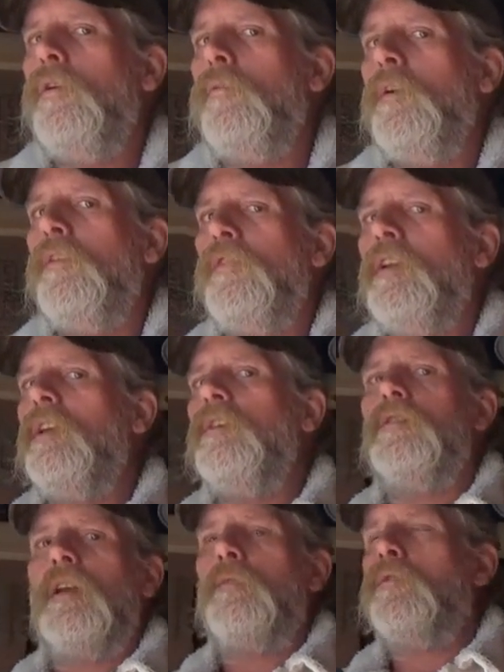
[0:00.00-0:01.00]
with
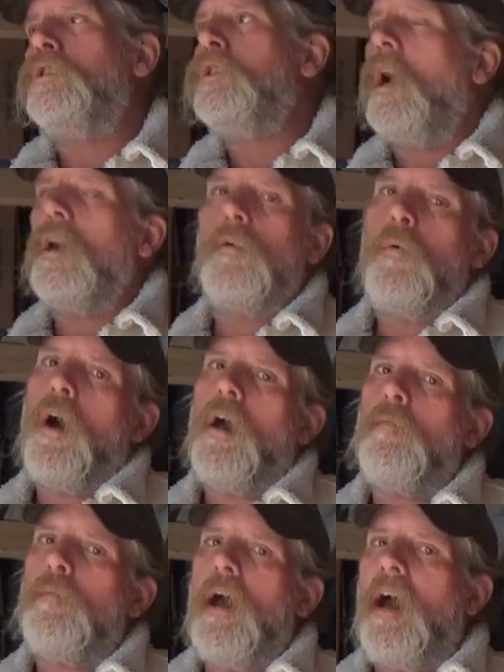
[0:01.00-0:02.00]
videos that were shot a
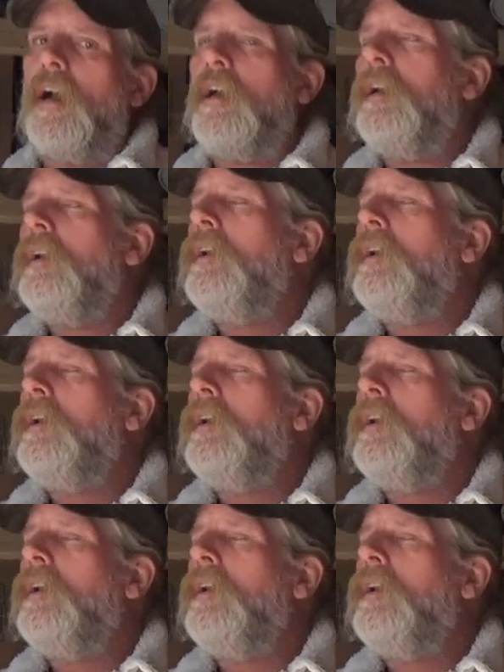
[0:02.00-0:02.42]
while back.